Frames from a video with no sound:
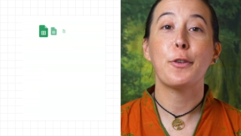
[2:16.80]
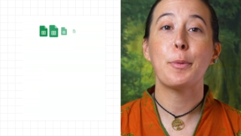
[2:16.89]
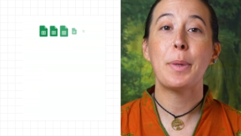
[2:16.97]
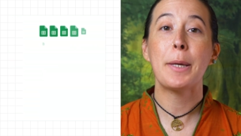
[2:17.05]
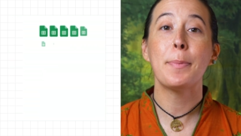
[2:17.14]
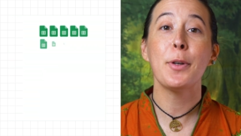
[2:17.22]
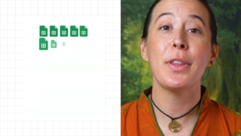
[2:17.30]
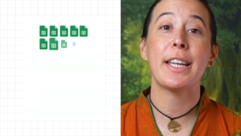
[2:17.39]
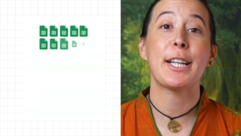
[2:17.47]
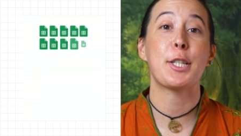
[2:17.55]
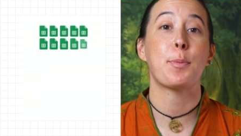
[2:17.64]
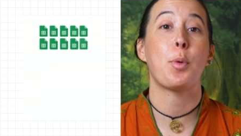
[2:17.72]
for people
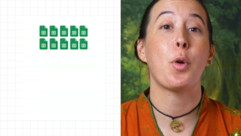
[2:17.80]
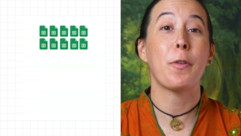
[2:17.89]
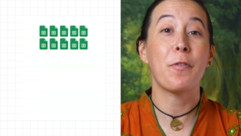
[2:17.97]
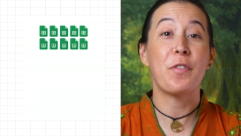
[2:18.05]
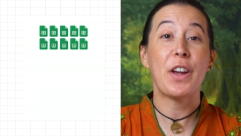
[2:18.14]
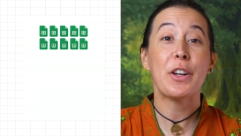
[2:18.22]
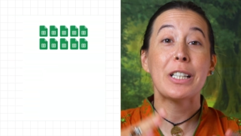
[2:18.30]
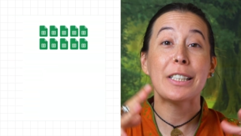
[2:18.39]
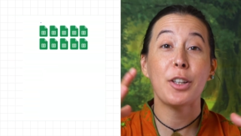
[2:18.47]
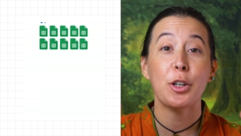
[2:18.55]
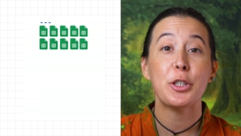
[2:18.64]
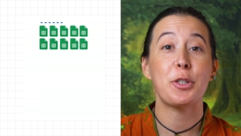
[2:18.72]
that export very
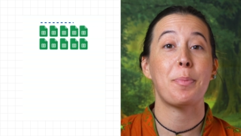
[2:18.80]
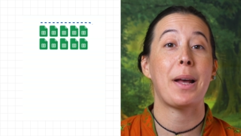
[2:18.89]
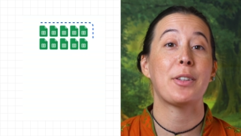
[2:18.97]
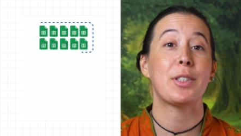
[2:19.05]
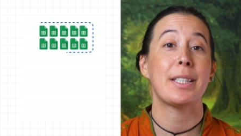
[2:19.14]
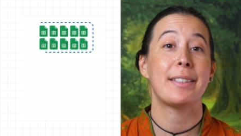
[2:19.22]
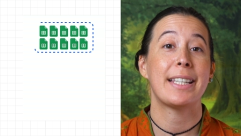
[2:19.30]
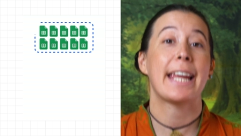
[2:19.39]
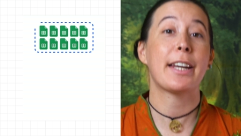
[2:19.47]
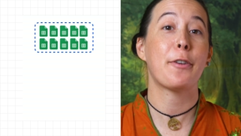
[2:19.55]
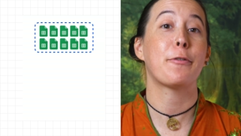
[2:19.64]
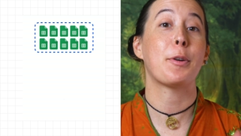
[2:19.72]
large amounts of
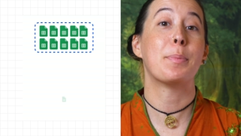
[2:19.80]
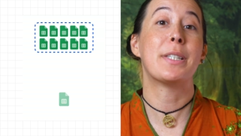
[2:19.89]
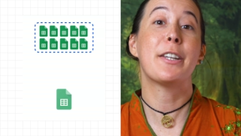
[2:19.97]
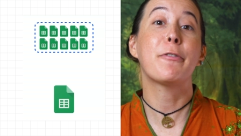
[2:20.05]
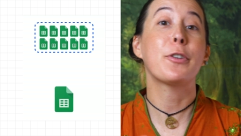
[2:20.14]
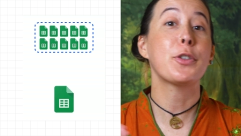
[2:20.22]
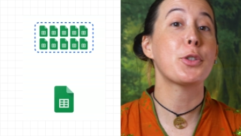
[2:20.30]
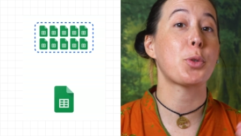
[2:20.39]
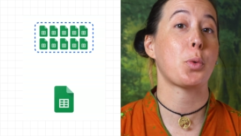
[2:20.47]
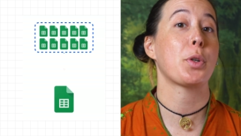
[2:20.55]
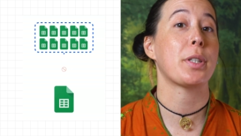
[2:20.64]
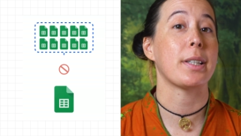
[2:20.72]
data from different
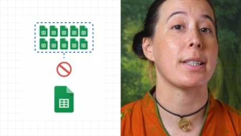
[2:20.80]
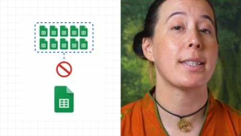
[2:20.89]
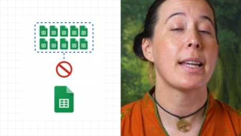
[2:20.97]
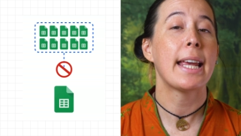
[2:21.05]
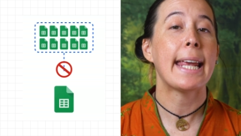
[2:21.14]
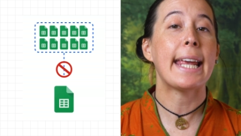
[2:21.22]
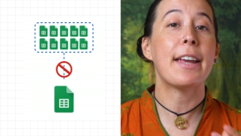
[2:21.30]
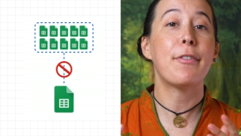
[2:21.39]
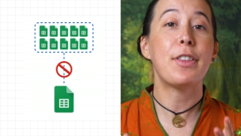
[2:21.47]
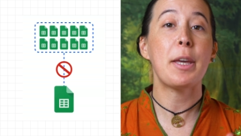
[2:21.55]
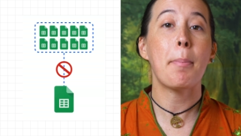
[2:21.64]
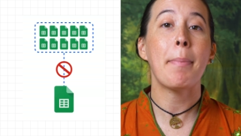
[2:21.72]
sources,
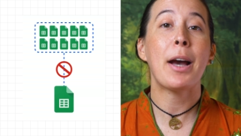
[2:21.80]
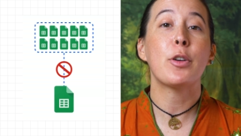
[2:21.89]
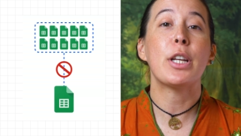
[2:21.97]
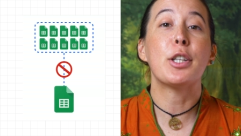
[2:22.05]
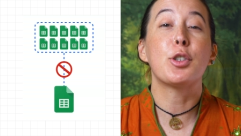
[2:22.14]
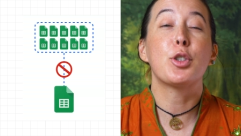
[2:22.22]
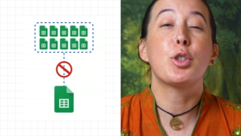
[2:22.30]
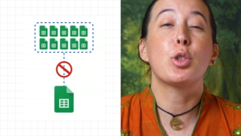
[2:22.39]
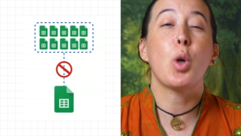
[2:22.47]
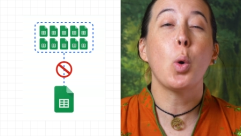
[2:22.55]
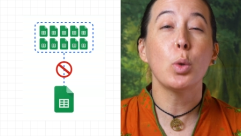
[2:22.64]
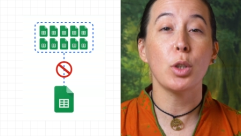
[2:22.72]
if the amount is
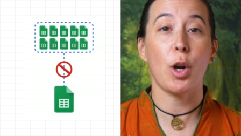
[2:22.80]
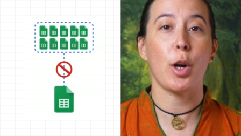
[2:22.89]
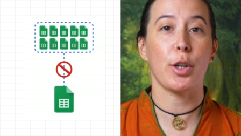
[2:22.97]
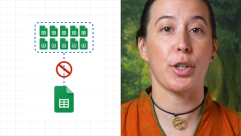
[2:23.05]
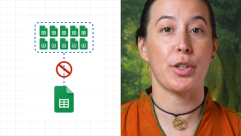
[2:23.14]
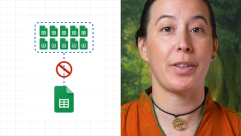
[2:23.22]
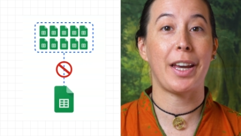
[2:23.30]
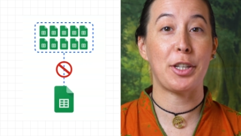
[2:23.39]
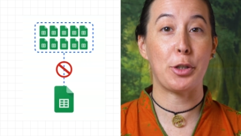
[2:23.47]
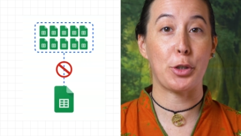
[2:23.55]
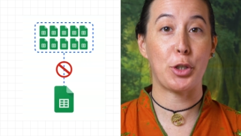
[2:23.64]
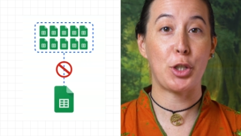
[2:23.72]
so large
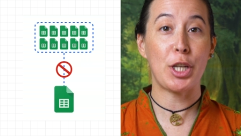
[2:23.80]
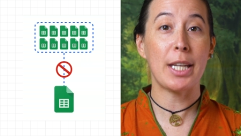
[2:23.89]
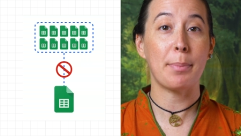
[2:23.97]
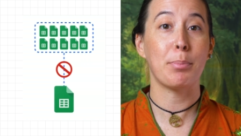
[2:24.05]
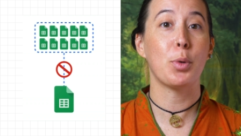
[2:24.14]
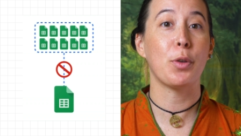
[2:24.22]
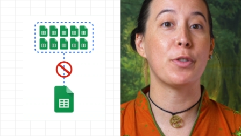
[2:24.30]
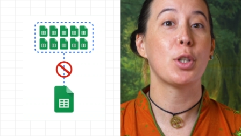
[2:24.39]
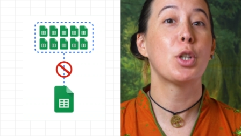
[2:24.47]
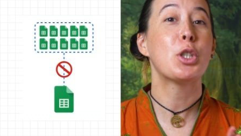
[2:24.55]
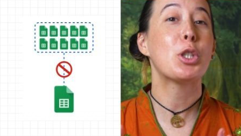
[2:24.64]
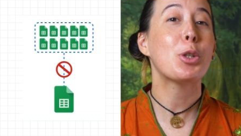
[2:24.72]
that your sheet moves
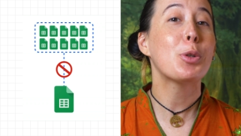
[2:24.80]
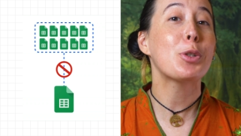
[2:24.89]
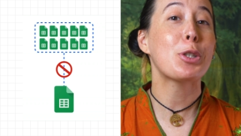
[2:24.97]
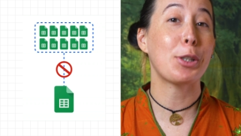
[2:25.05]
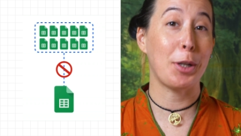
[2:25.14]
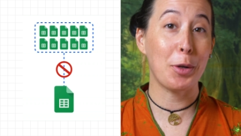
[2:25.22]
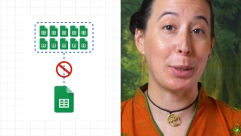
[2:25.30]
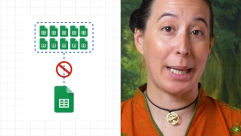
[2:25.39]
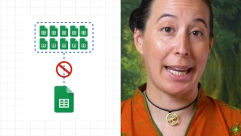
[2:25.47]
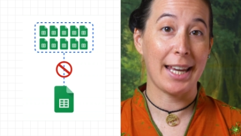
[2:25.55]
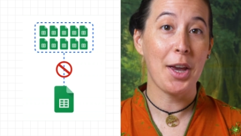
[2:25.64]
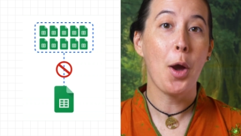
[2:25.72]
too
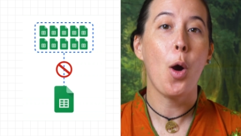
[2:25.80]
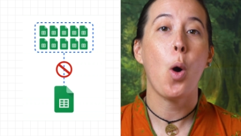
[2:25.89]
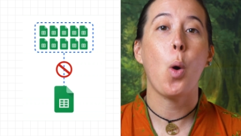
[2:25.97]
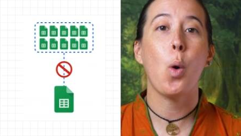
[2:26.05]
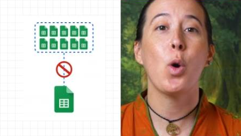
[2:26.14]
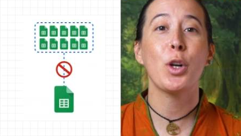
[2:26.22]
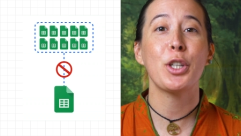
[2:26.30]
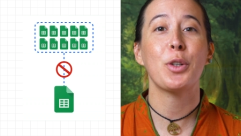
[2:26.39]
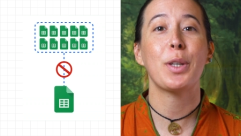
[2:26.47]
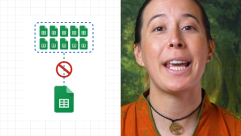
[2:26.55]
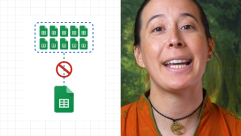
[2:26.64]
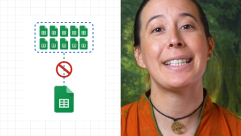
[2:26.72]
slowly, or
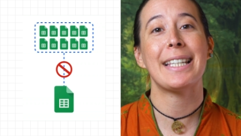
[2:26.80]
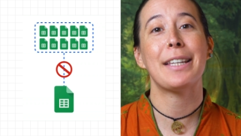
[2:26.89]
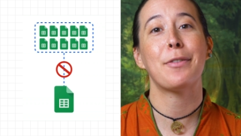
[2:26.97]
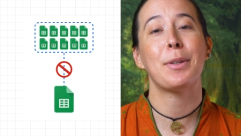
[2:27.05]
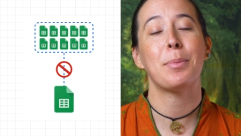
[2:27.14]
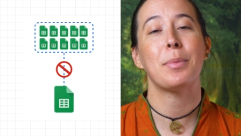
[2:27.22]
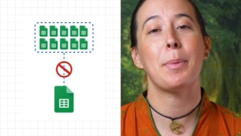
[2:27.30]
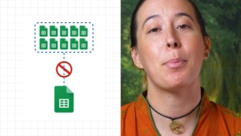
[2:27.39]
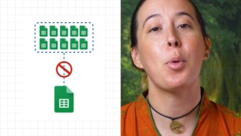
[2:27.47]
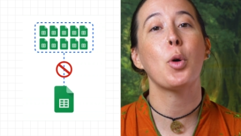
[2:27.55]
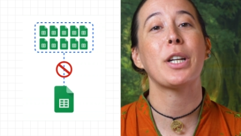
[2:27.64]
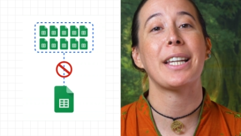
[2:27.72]
you can't even
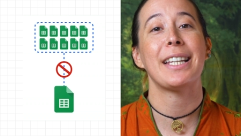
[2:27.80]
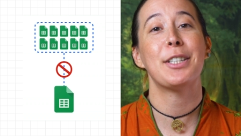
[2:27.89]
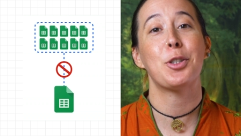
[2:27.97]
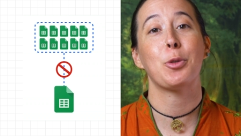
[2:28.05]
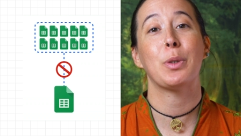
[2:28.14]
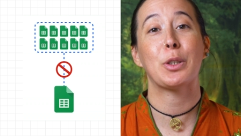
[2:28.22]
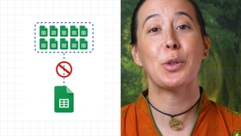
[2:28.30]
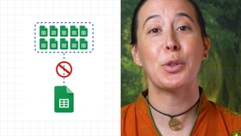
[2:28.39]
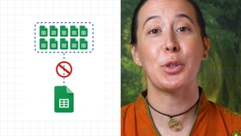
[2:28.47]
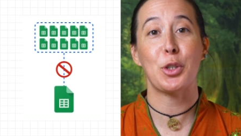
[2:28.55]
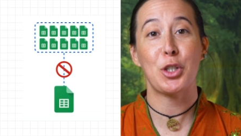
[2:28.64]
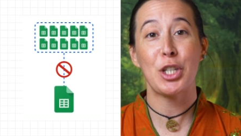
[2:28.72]
import it into a
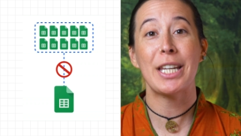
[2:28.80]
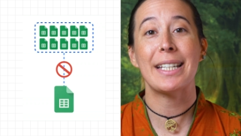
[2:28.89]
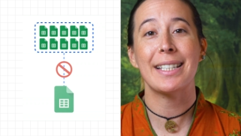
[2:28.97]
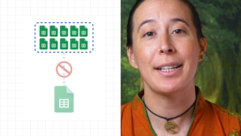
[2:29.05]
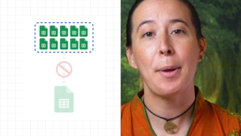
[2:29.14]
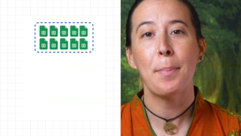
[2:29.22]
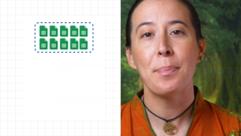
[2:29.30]
Google Sheet,